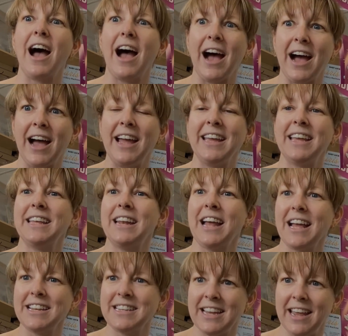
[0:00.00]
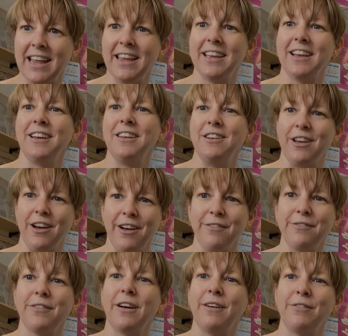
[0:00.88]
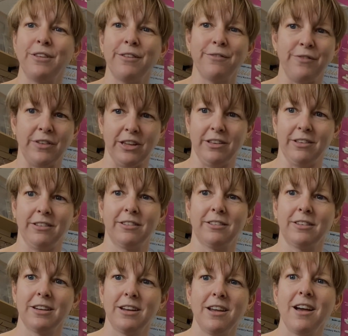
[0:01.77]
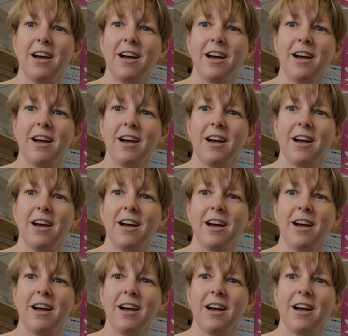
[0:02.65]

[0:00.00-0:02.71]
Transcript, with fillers: I cannot take enough of the fills.